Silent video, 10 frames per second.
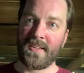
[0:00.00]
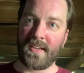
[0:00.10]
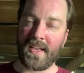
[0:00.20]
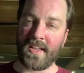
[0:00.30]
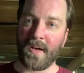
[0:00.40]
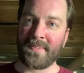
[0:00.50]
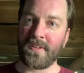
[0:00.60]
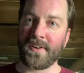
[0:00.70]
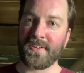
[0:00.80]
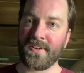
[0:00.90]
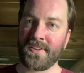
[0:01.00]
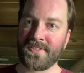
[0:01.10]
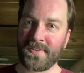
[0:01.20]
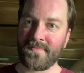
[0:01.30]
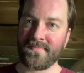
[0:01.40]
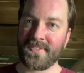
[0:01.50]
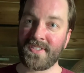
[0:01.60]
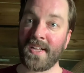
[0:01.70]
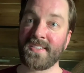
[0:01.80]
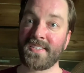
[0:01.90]
And I'll be talking to you all soon.
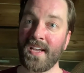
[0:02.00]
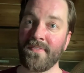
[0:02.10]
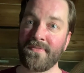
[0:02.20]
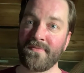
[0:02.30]
Stay safe.